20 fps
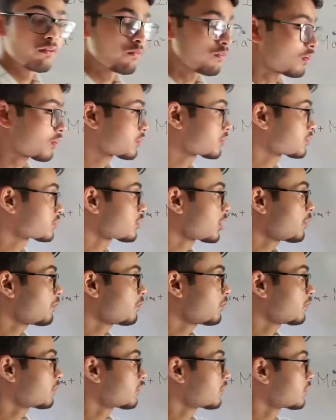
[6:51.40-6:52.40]
for
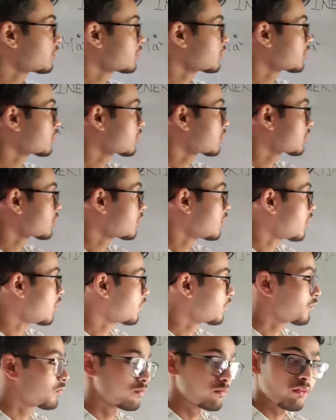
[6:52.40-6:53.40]
some
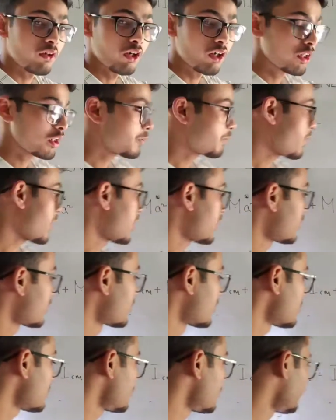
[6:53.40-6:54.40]
of all the
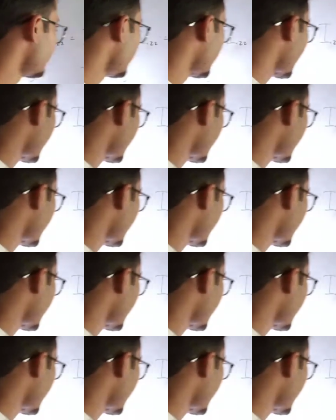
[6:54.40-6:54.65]
particles we